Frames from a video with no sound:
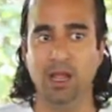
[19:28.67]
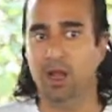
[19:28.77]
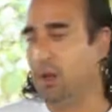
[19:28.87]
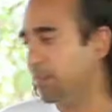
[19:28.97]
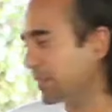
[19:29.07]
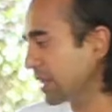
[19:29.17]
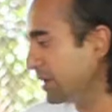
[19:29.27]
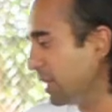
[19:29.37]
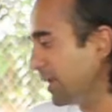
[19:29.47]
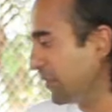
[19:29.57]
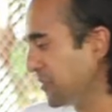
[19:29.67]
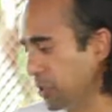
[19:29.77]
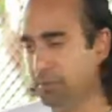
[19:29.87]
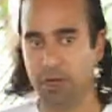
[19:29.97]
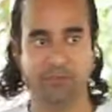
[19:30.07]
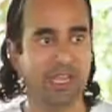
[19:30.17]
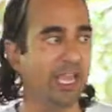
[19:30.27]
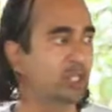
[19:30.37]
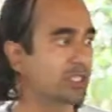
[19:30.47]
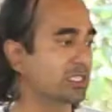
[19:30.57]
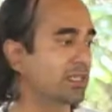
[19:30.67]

and made a few other modifications.